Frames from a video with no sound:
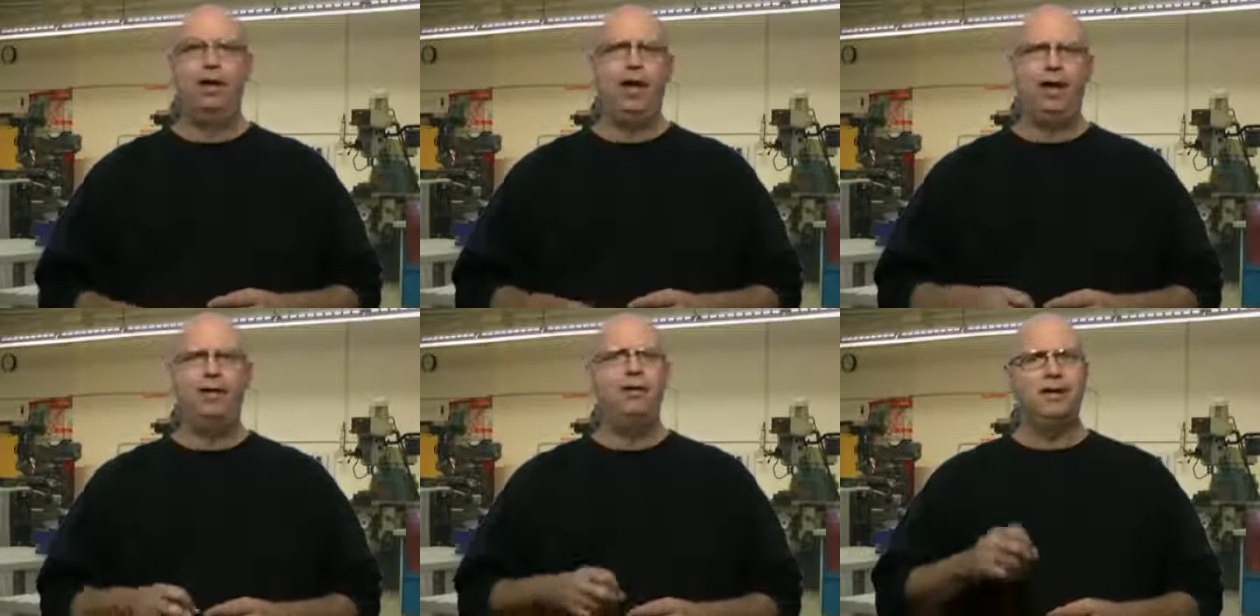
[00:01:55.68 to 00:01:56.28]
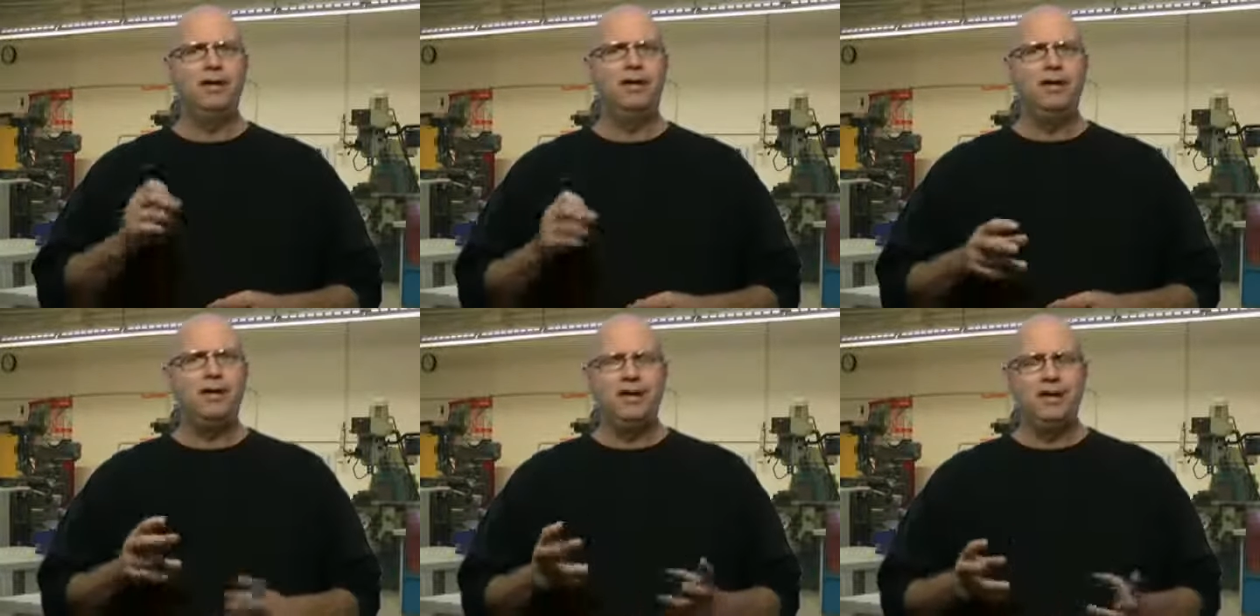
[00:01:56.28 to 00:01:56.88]
And
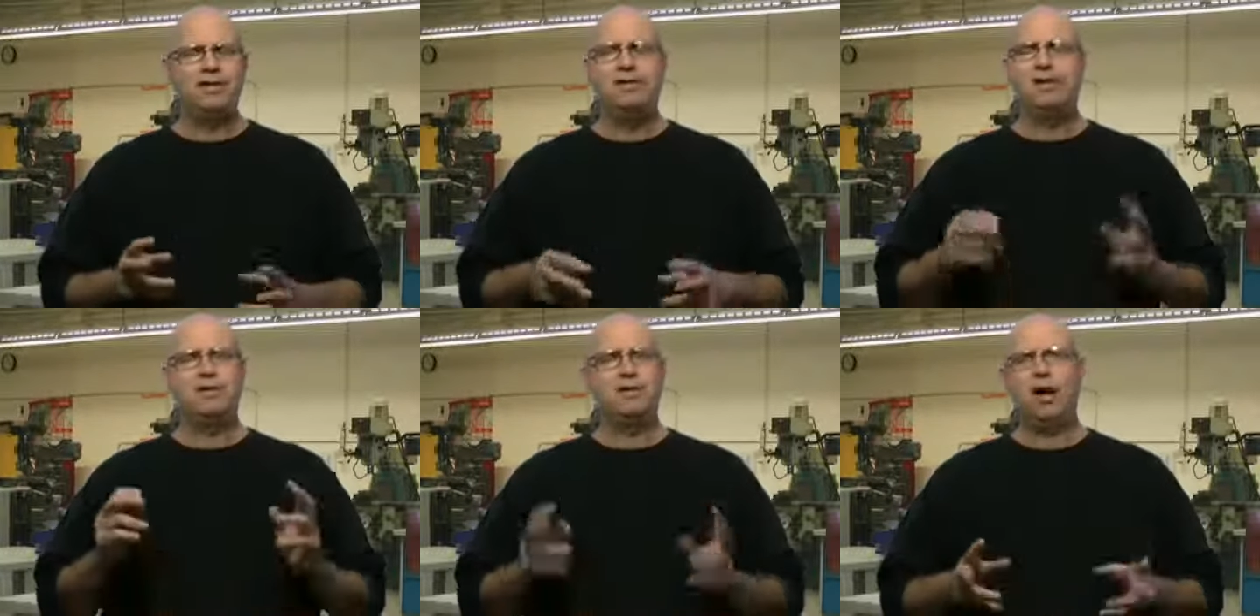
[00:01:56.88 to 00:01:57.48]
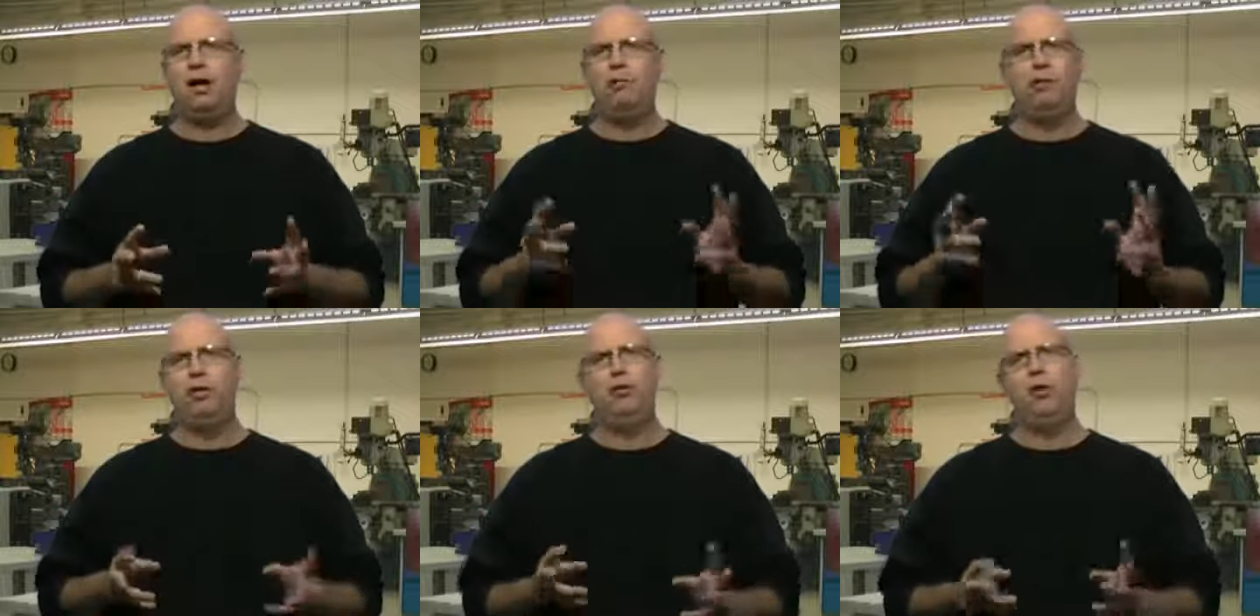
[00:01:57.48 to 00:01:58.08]
annealing is the
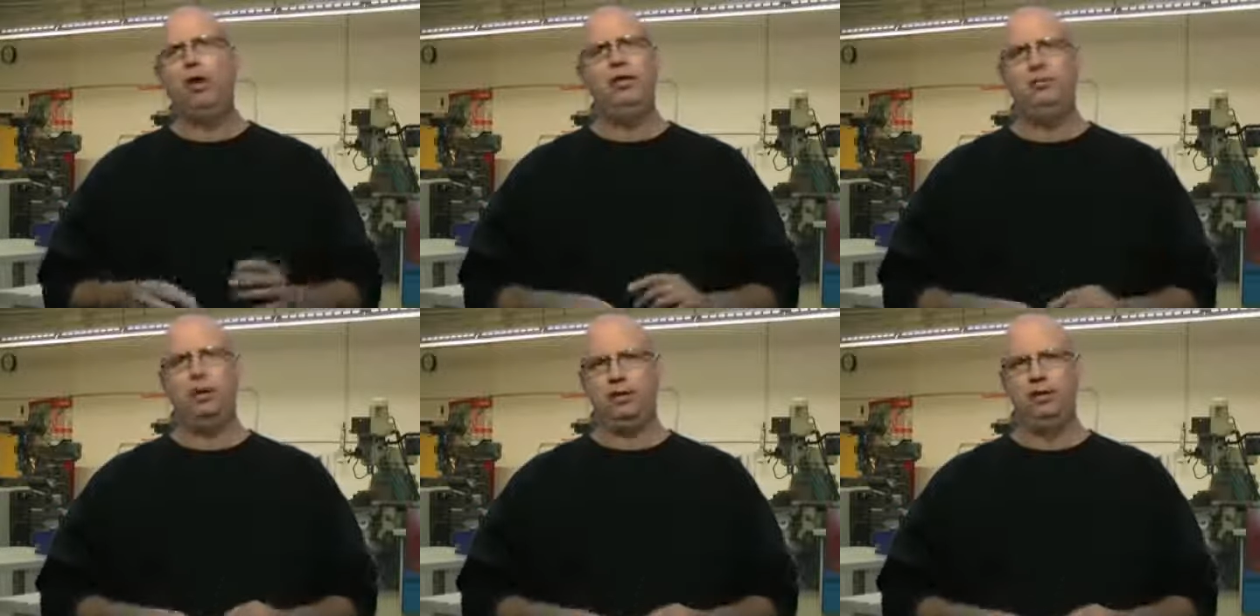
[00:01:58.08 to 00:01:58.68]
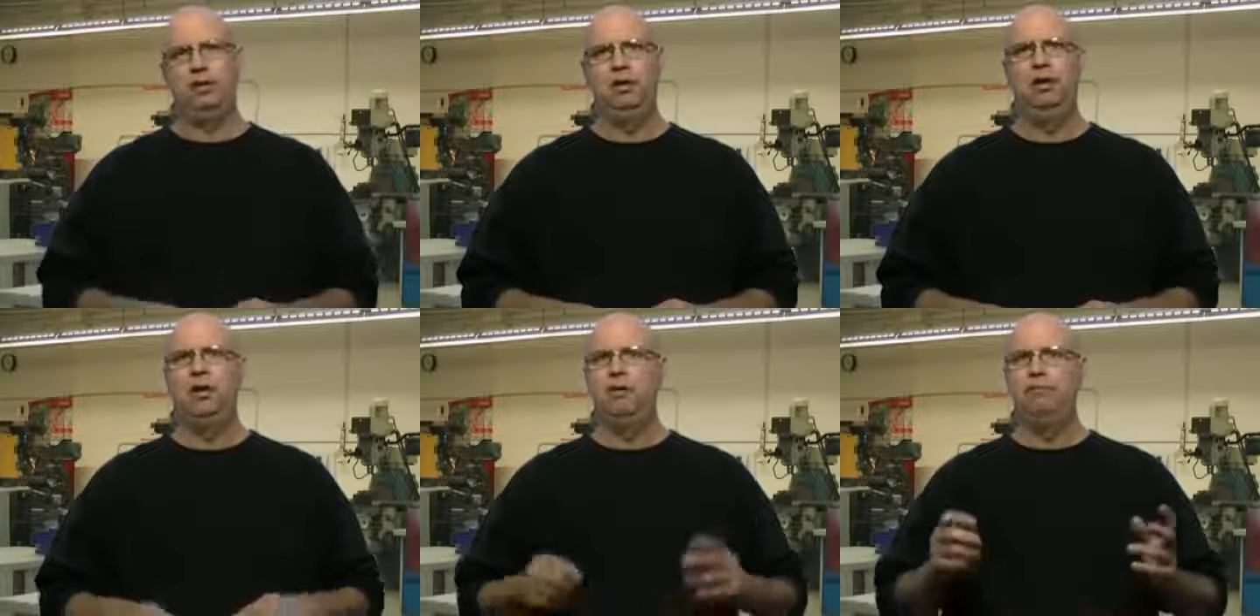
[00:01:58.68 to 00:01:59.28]
stop-rewind button
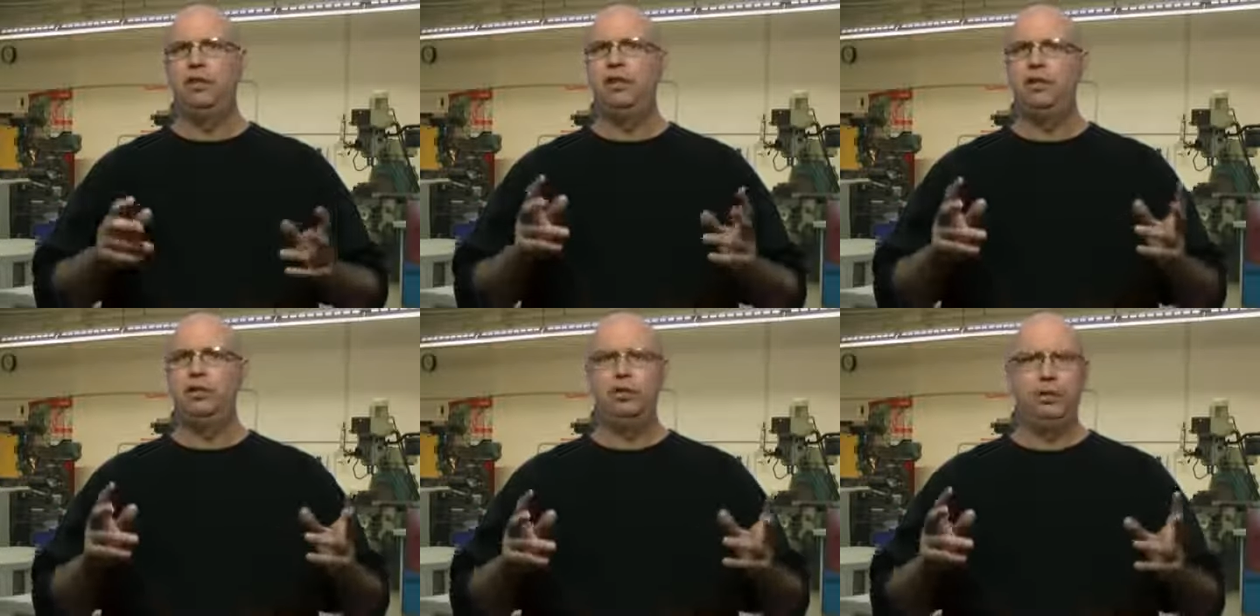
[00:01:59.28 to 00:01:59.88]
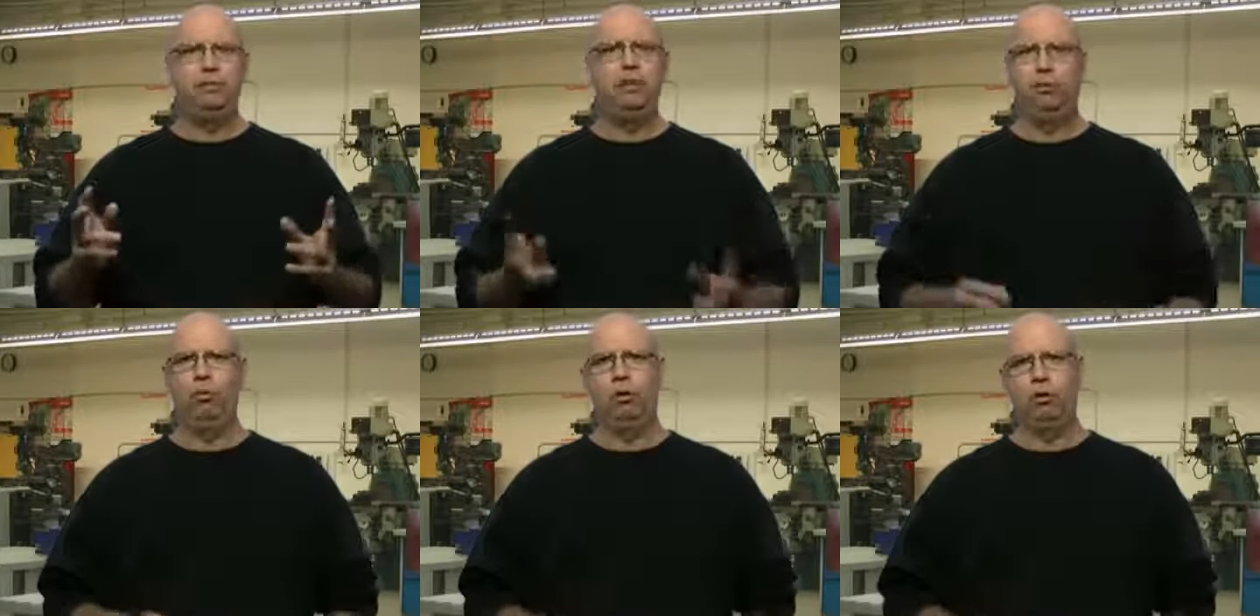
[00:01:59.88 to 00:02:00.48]
of the heat treatment
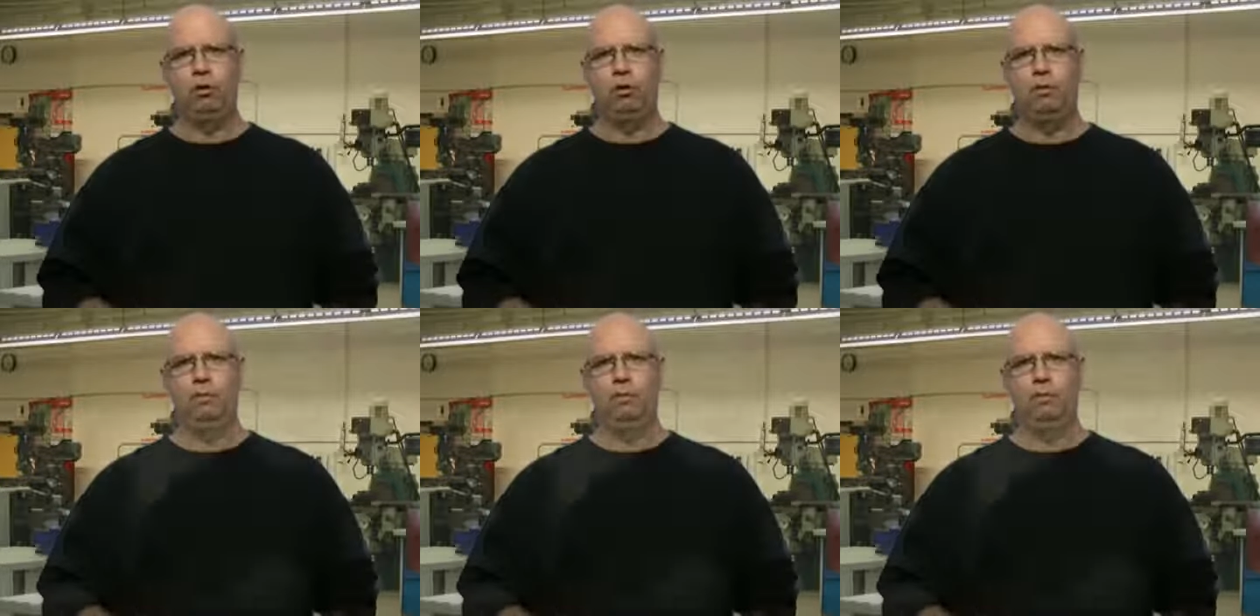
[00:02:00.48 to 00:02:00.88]
world.